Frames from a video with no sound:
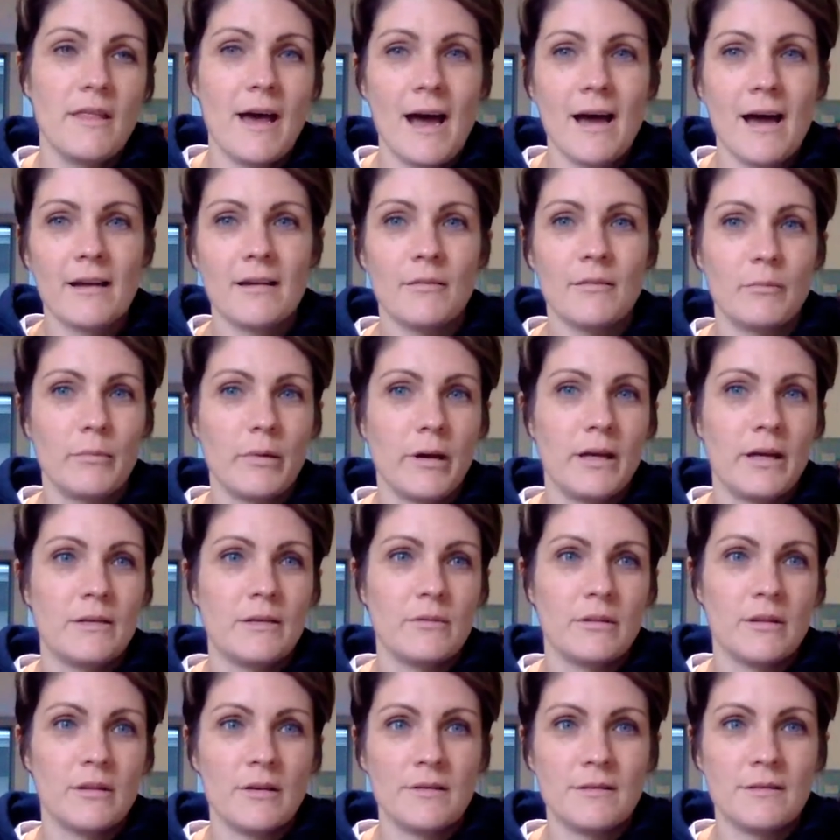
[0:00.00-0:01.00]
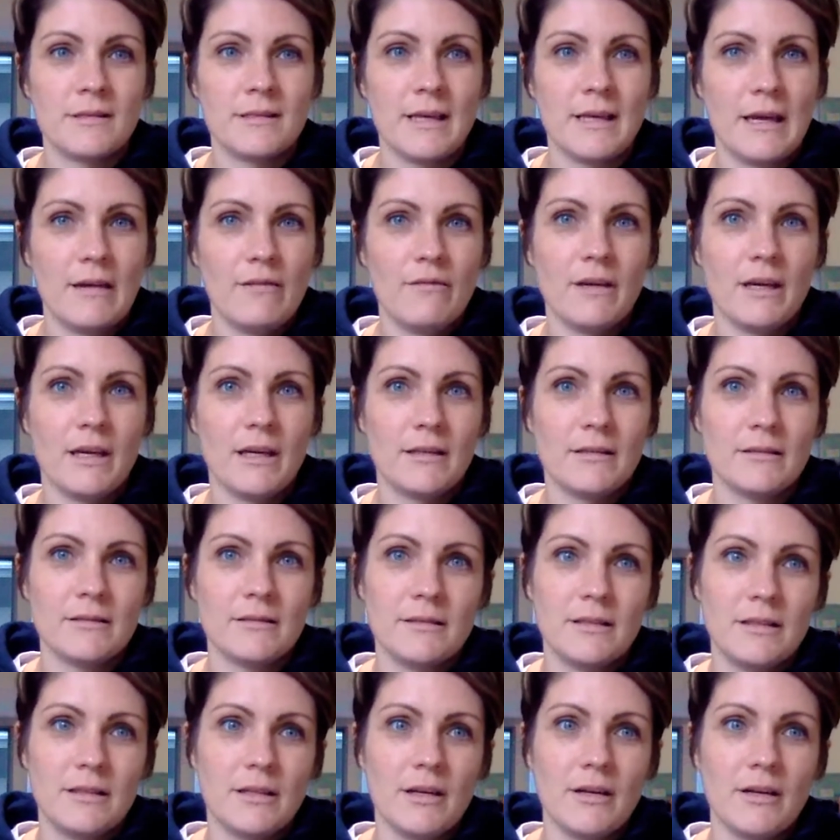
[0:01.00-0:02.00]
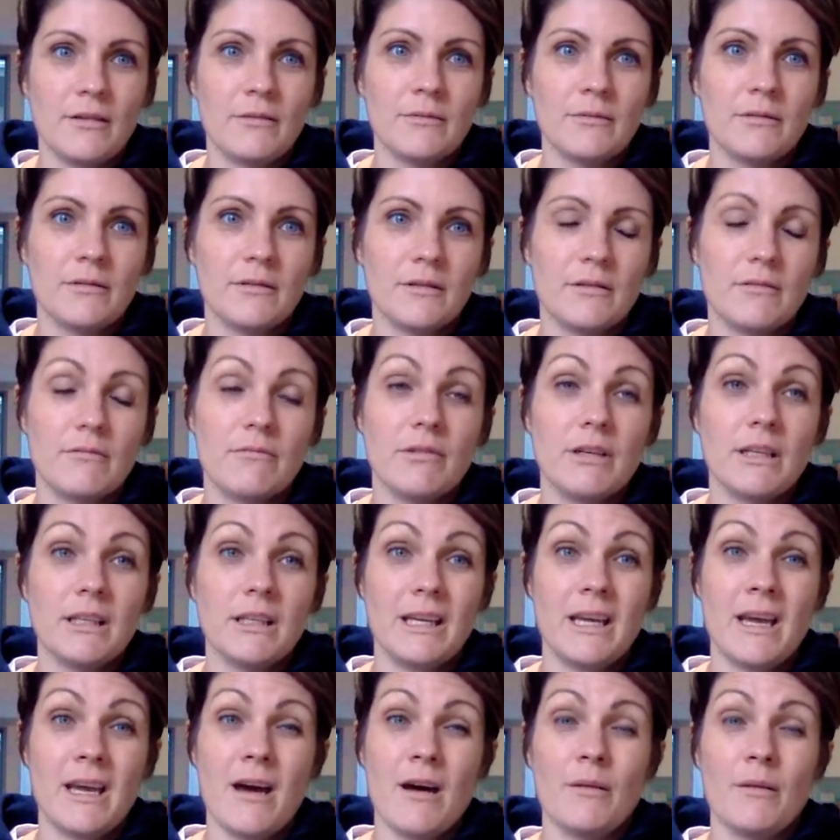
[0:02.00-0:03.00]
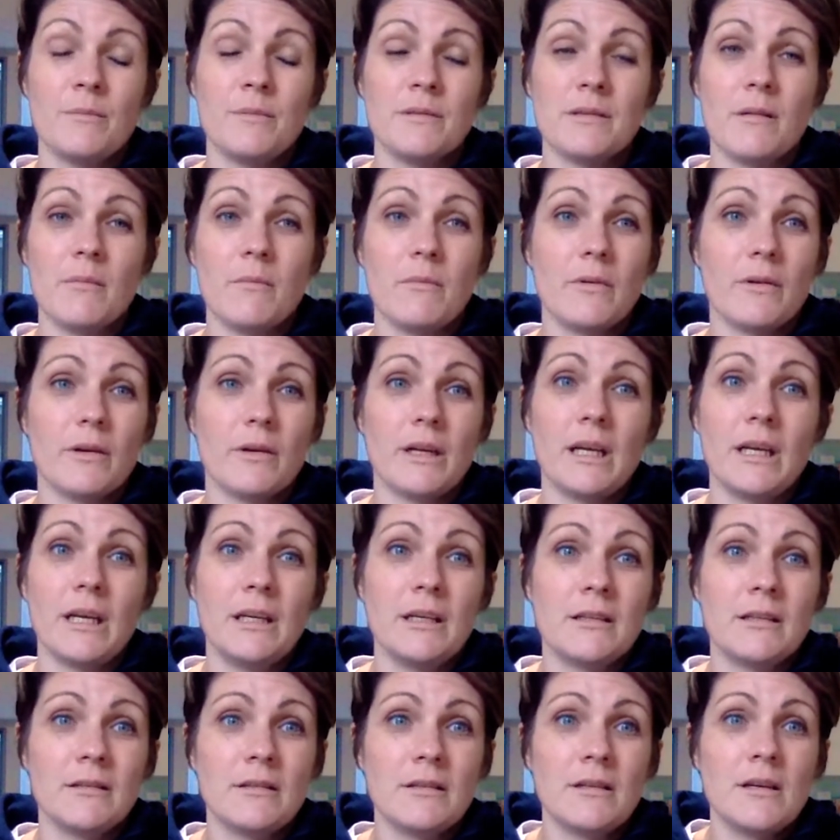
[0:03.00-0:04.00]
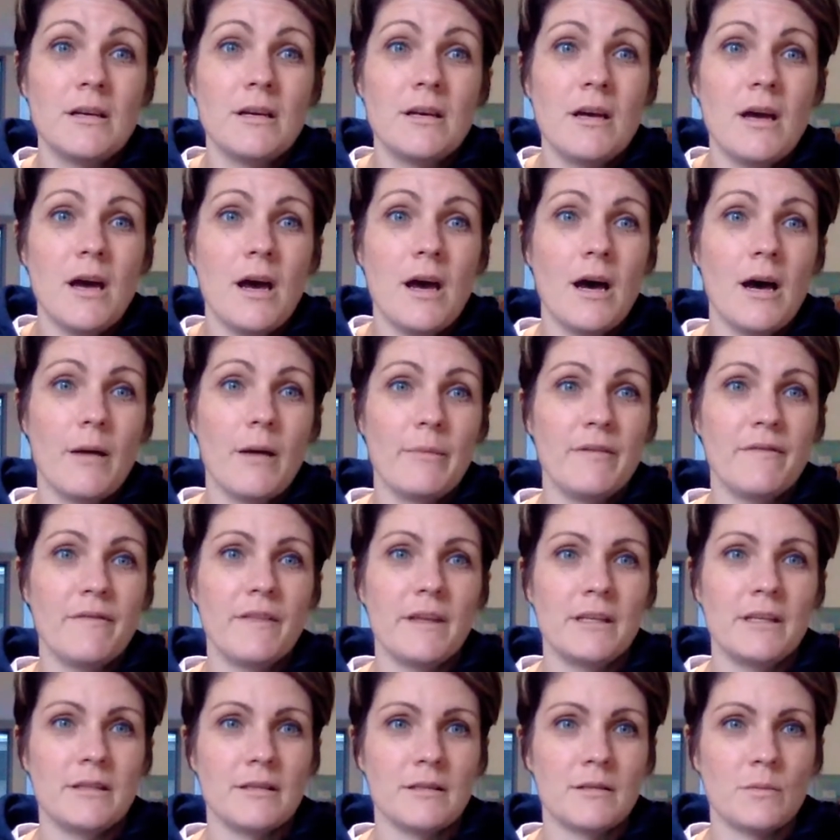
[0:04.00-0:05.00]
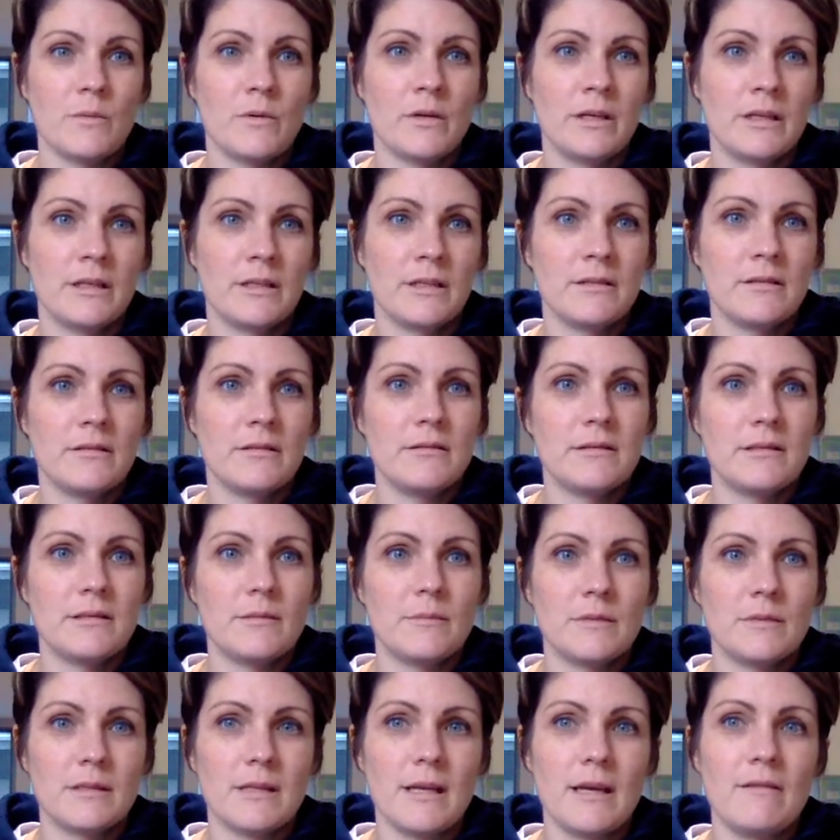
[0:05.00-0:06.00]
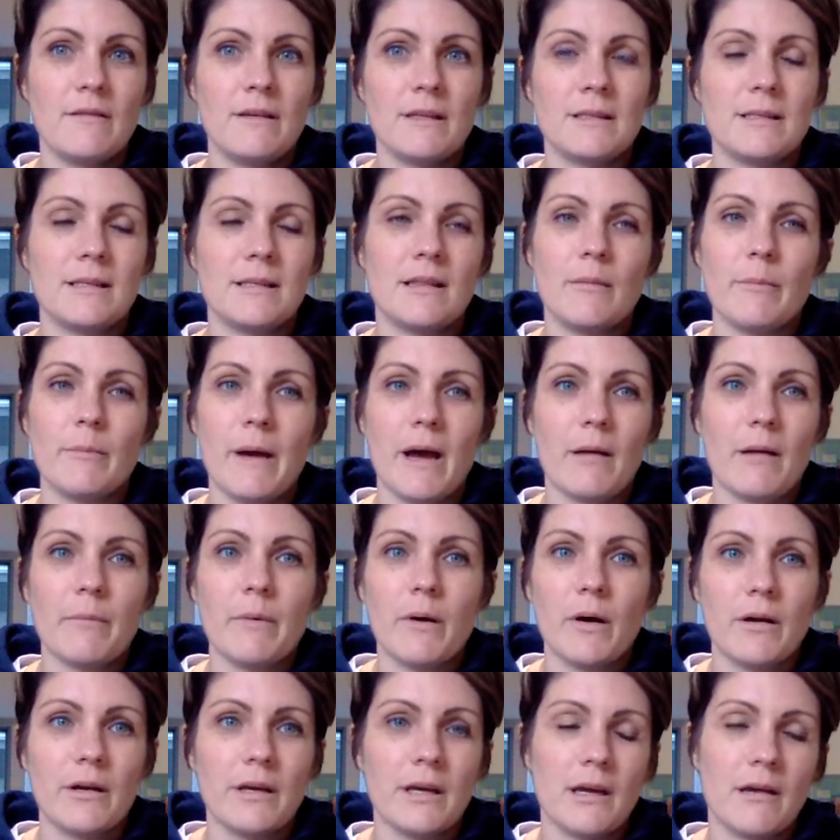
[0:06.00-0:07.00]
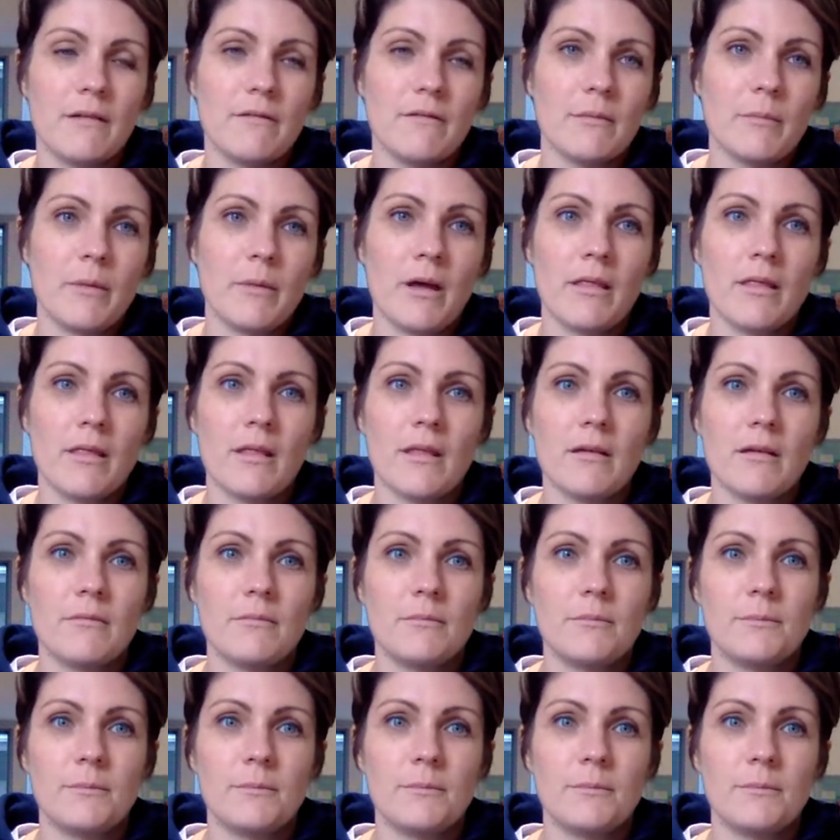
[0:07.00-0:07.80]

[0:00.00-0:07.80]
that combined with those savings, you know, could really help somebody if they just wanted some savings in the back pocket every month.